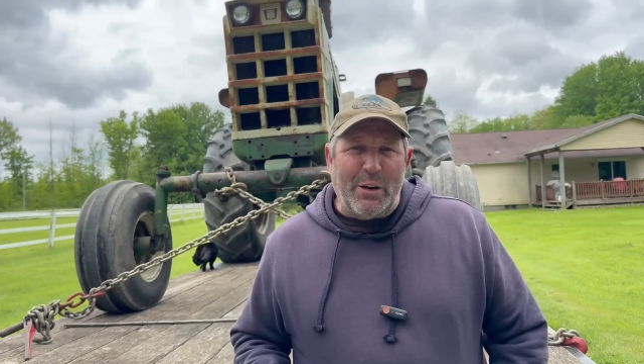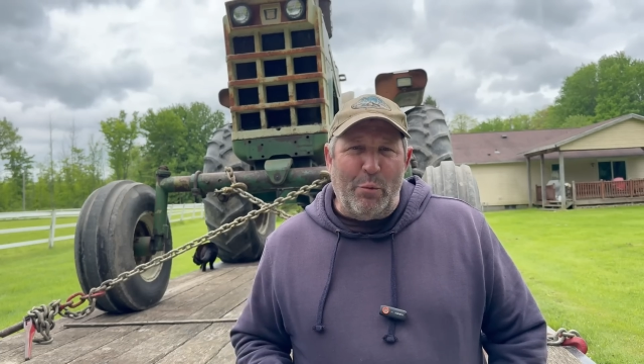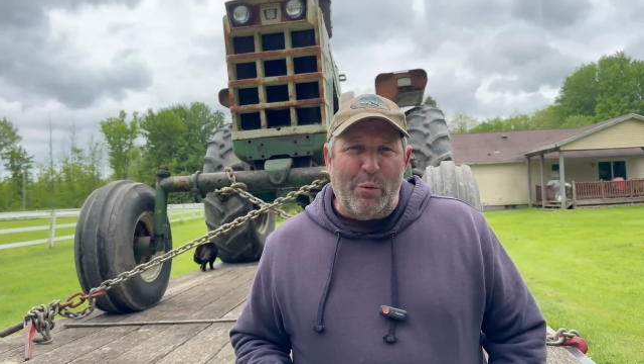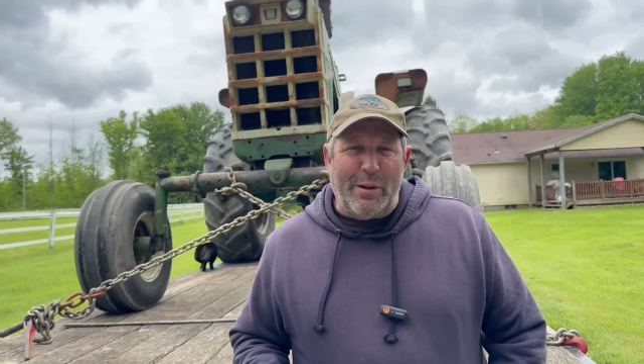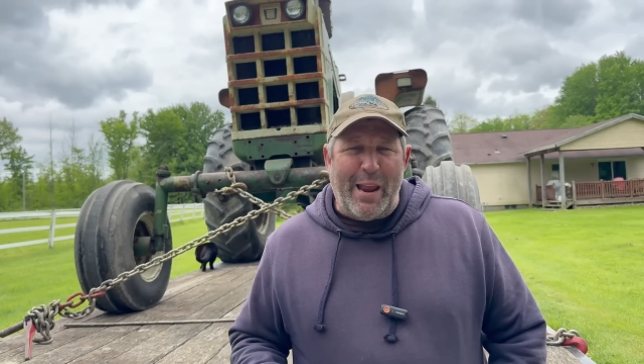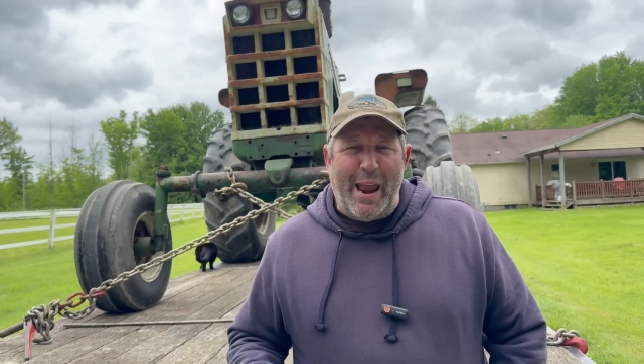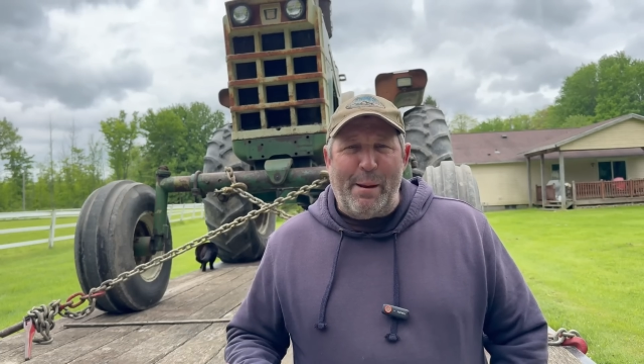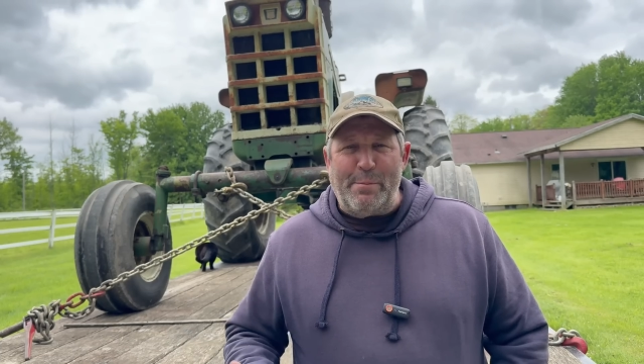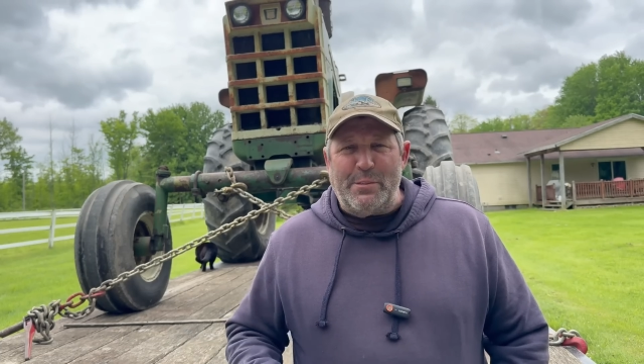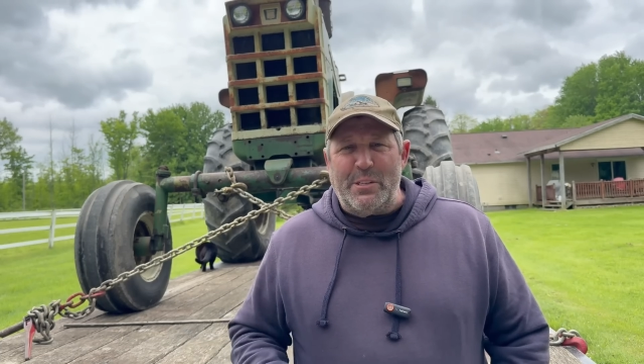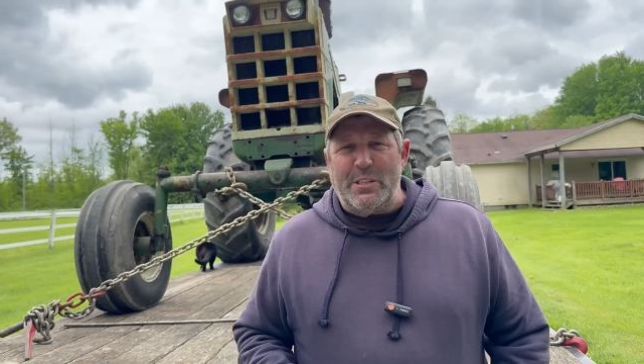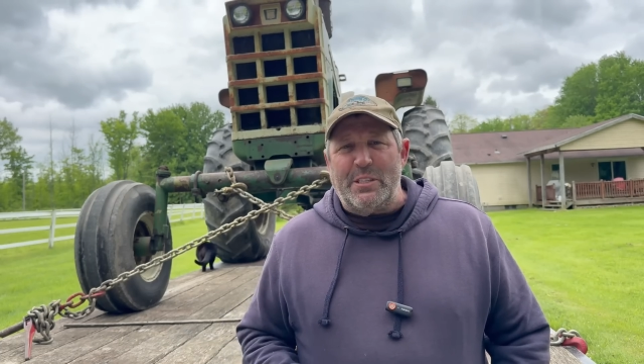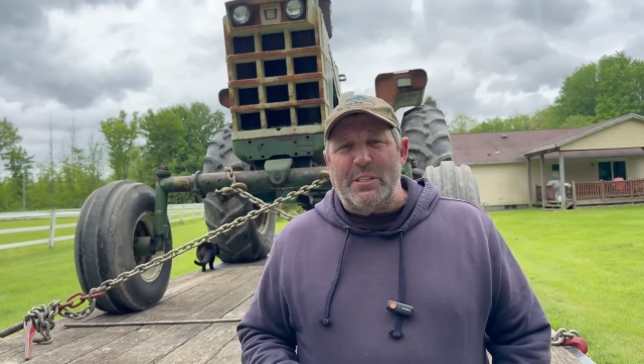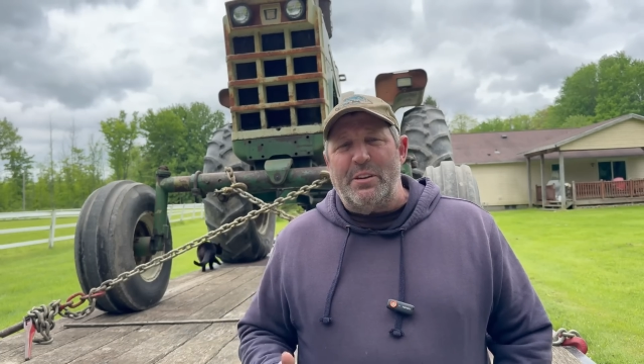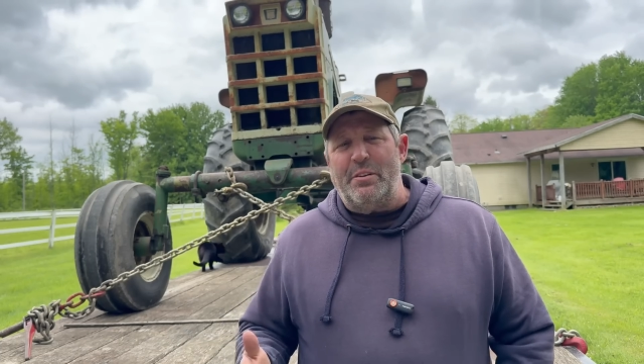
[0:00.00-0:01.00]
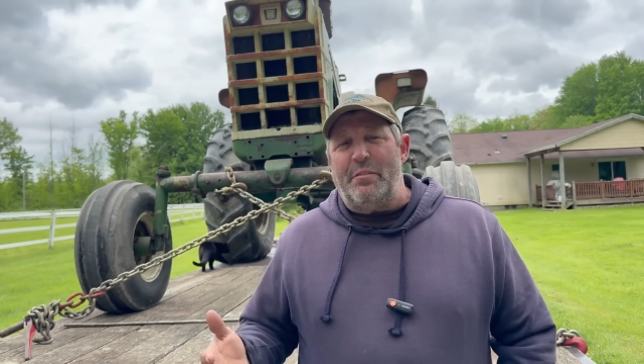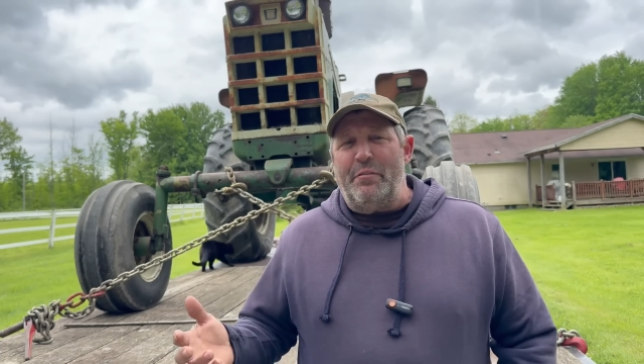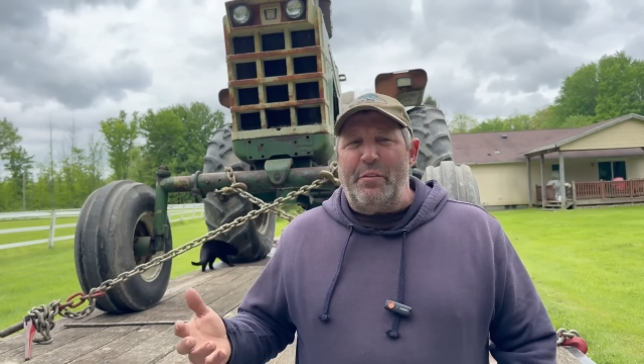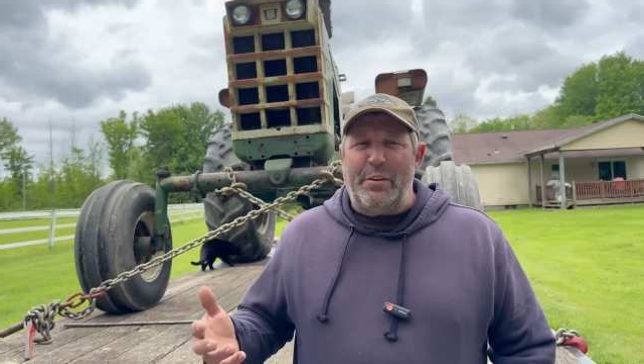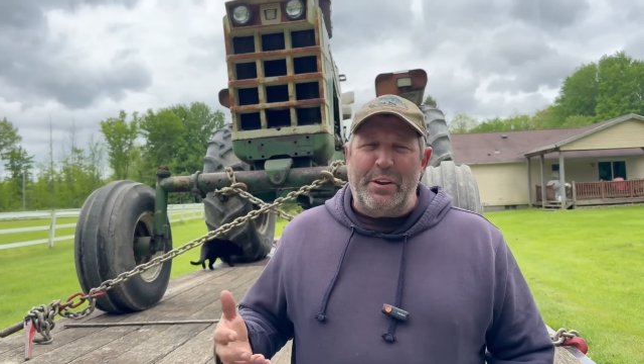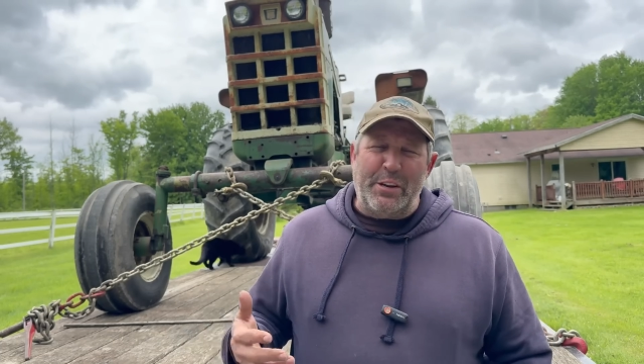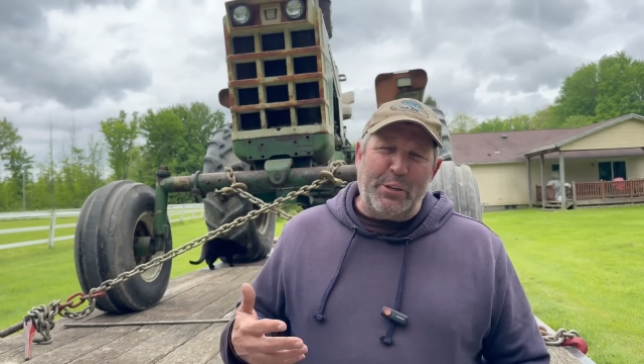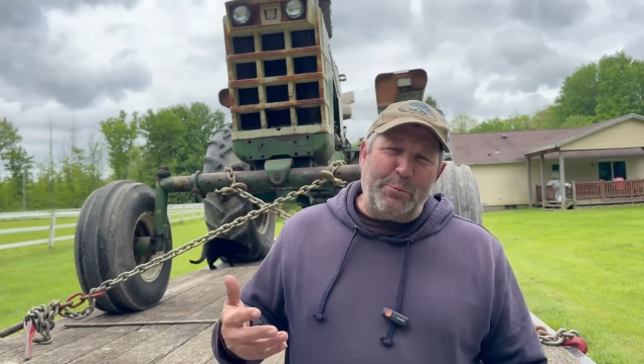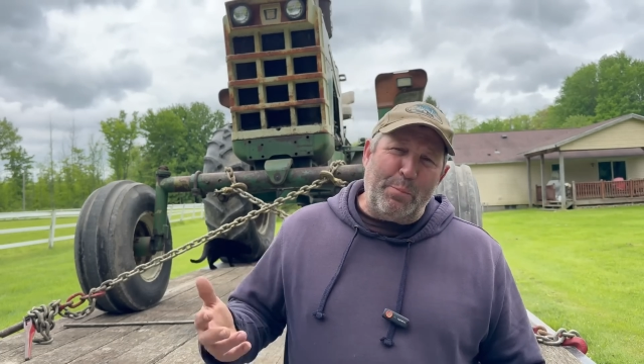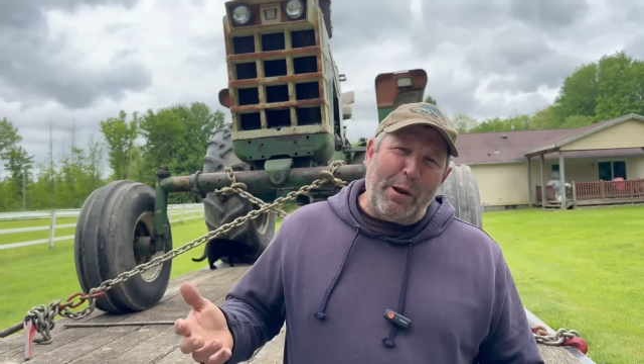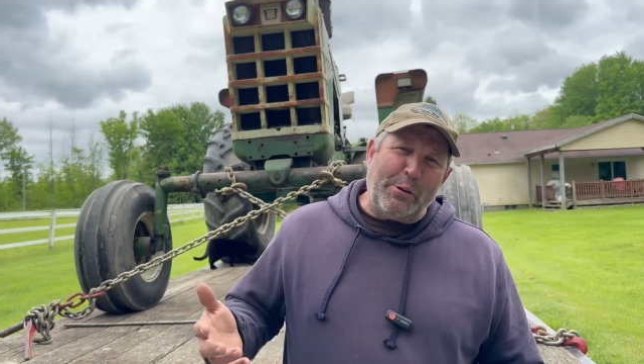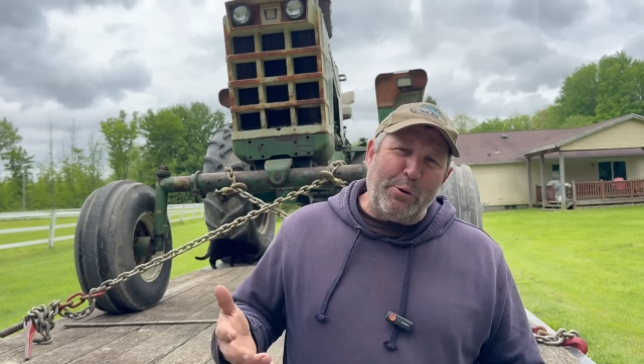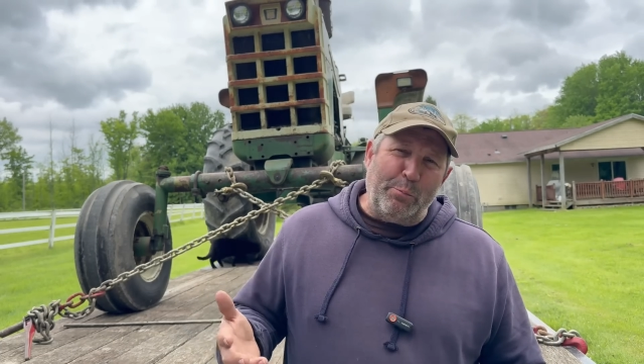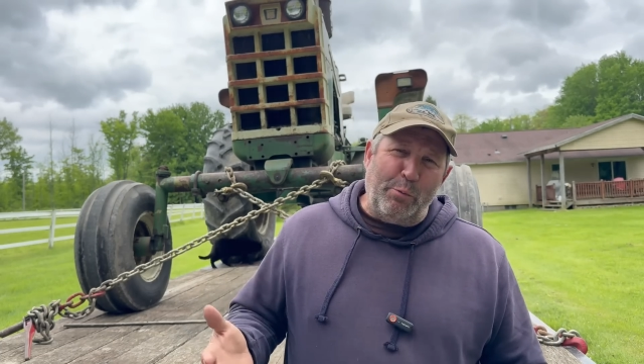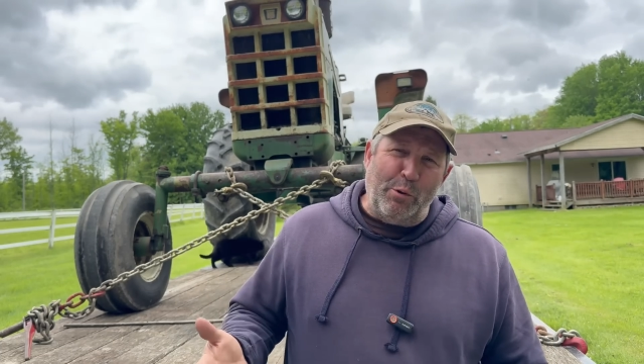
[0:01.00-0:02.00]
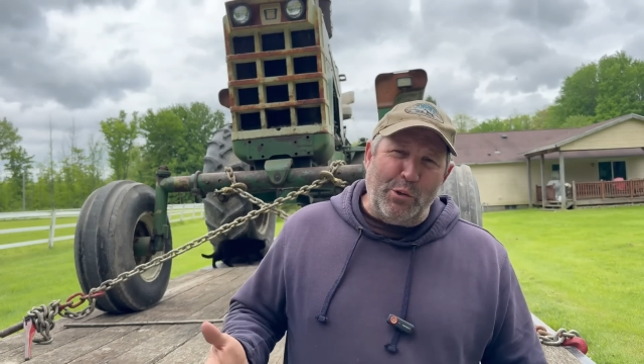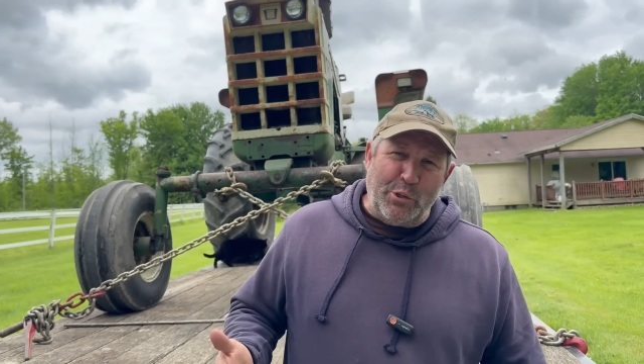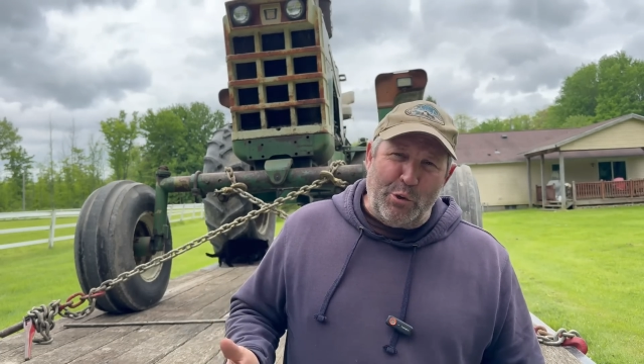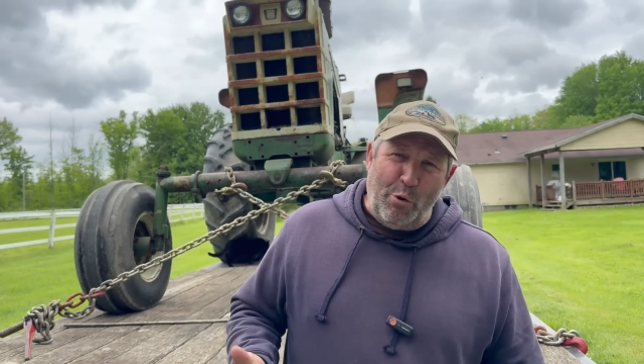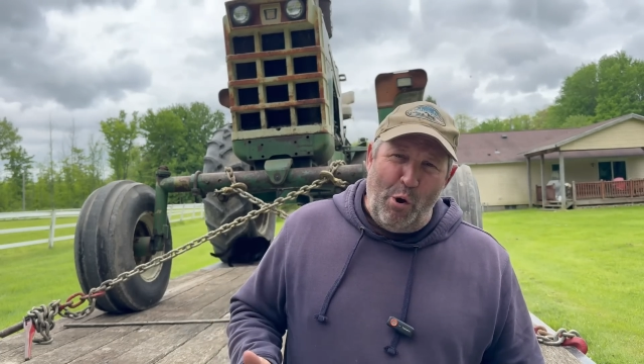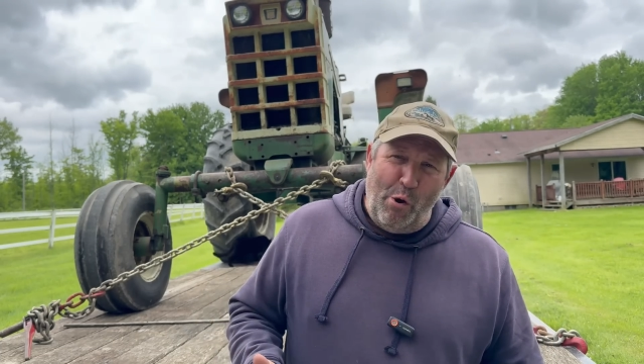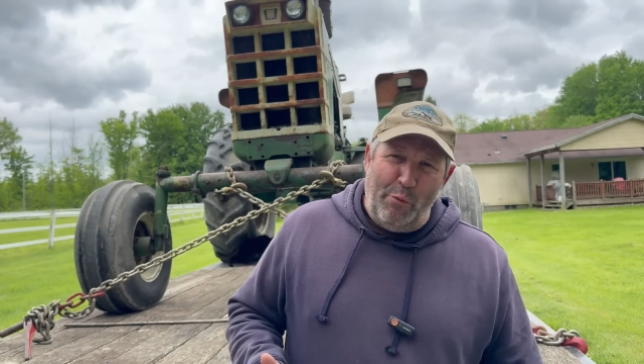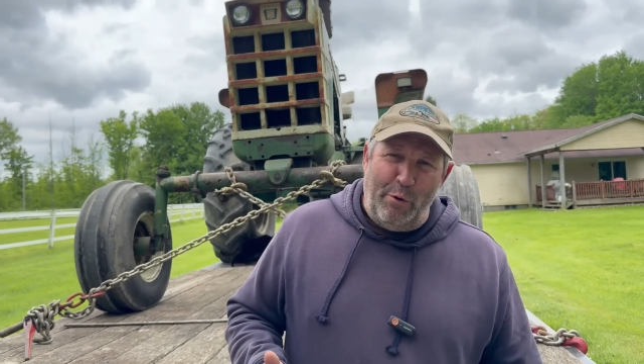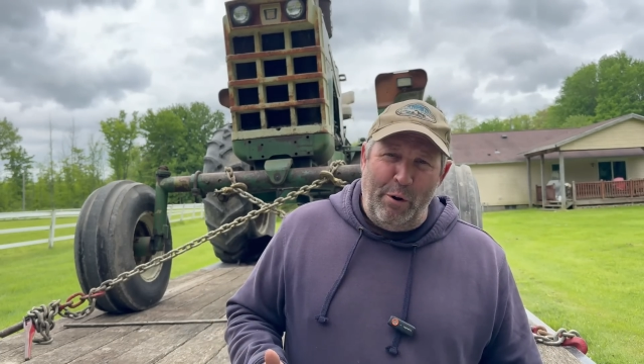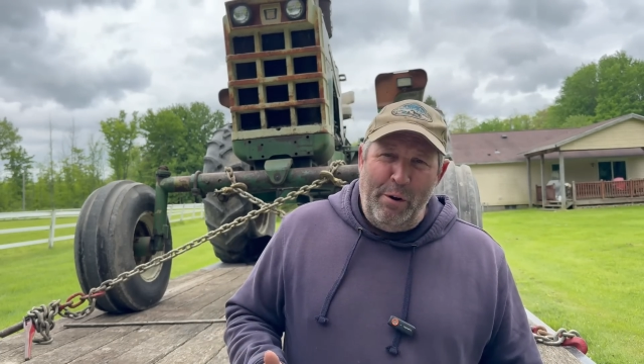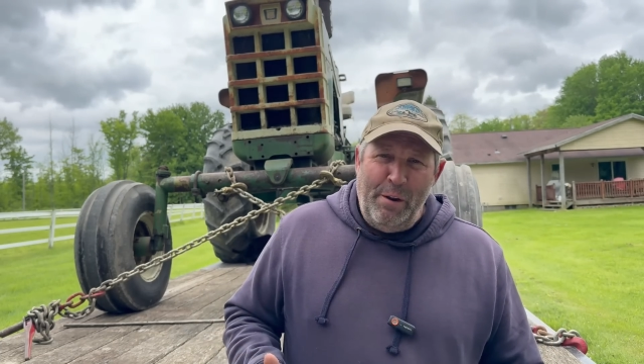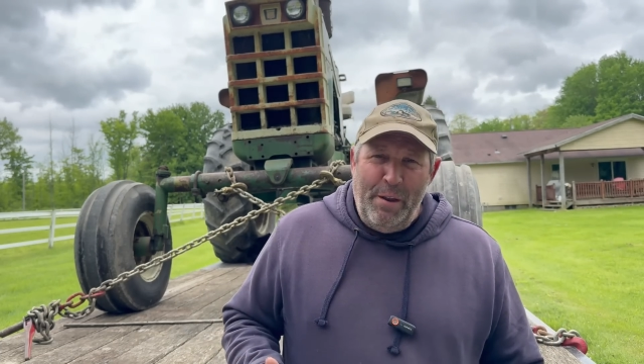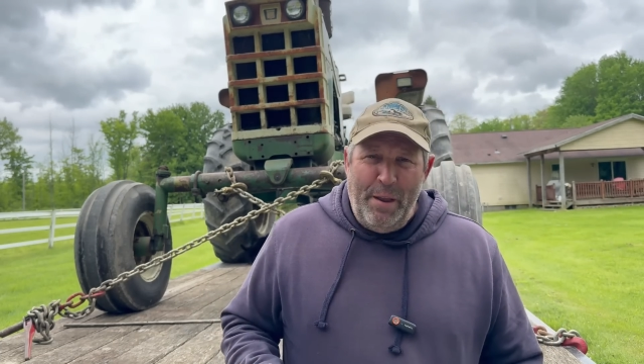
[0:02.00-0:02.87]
And what happens is if an inspector pulls you over